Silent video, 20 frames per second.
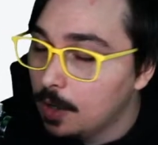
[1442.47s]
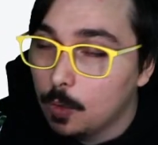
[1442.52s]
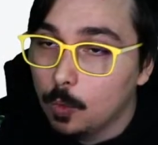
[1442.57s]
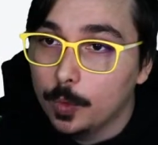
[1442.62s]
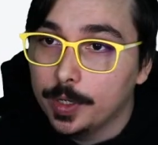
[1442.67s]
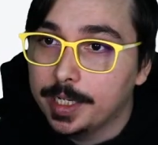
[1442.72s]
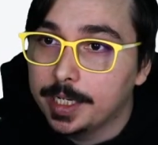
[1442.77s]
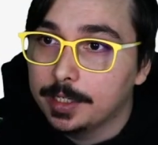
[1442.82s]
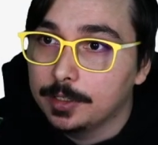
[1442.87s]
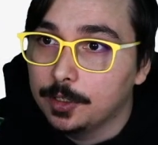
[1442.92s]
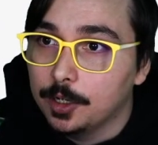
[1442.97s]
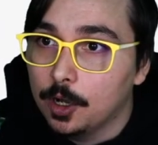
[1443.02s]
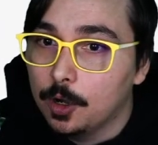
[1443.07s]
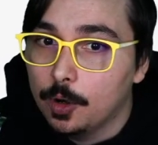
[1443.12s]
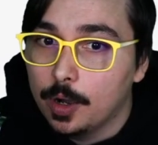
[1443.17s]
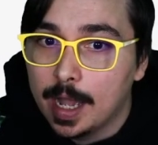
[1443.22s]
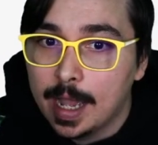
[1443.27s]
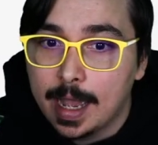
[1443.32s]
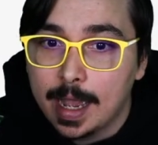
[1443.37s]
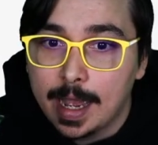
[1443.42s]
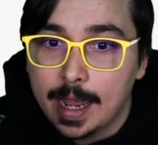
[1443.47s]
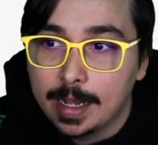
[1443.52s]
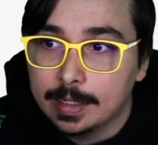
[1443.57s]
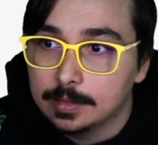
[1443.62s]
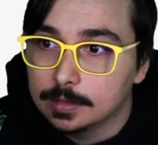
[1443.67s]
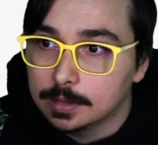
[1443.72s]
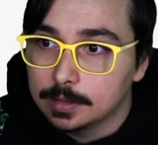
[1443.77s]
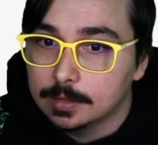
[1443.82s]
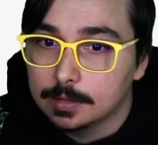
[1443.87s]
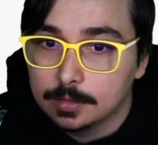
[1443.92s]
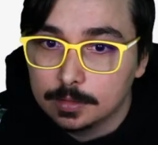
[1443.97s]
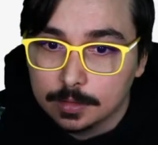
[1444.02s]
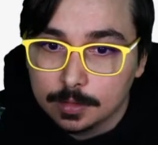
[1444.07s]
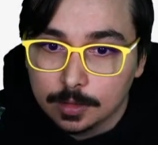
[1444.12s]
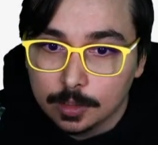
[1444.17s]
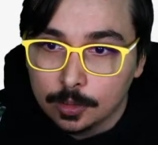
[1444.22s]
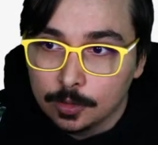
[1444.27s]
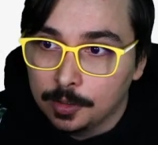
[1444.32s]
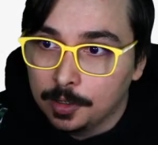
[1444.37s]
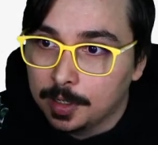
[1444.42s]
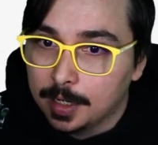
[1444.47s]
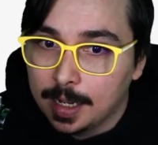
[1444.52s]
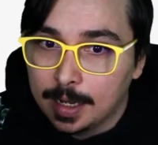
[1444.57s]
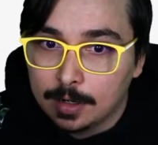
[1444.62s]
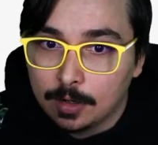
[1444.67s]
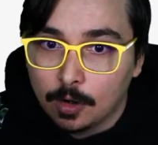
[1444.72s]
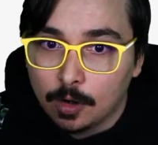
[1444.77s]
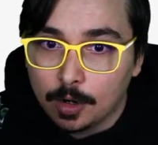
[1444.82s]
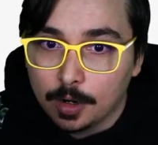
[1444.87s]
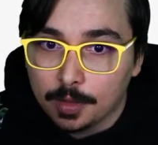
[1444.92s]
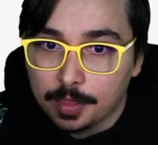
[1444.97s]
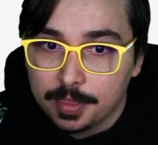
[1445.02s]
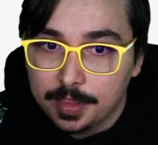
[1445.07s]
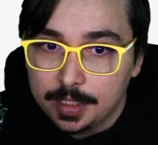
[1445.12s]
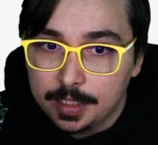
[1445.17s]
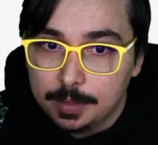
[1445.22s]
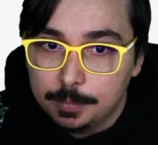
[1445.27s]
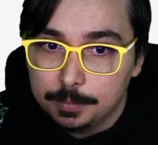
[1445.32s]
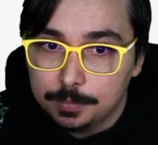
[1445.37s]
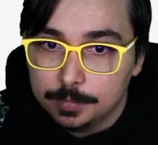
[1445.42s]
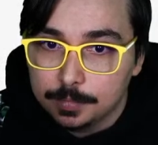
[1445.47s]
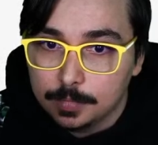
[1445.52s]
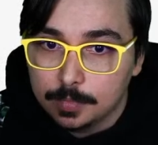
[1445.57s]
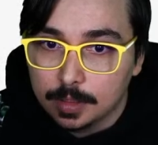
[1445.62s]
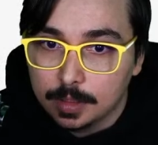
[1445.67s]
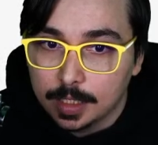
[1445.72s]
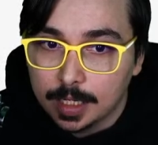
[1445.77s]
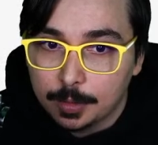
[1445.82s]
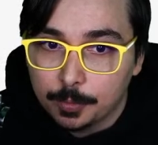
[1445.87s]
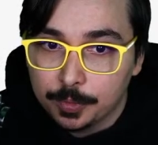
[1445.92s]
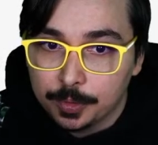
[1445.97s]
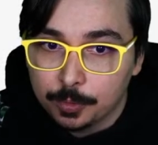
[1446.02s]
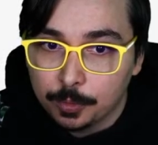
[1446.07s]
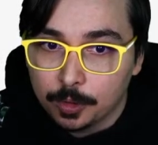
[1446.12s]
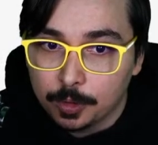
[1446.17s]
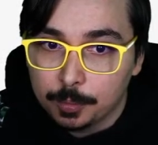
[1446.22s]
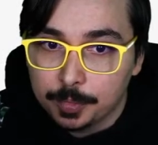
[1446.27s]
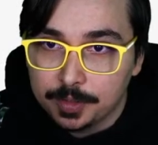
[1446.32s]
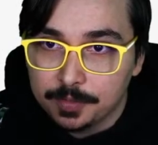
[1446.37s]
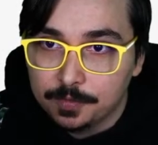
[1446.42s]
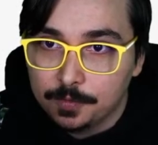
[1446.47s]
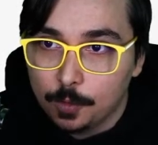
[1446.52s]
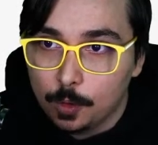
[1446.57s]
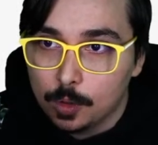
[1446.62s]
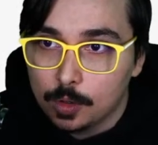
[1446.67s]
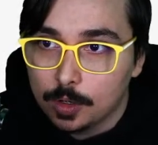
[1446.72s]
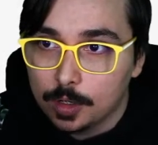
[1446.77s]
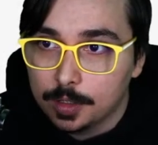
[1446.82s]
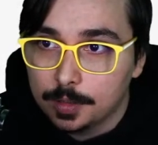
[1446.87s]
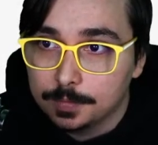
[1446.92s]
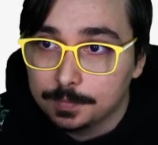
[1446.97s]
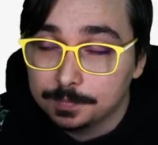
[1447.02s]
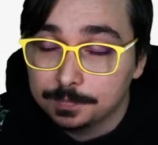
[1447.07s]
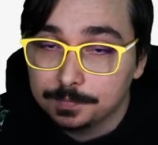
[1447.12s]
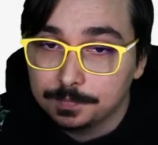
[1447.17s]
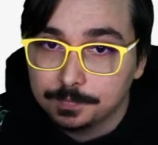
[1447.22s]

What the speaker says: we can go and look at our theme like we were before.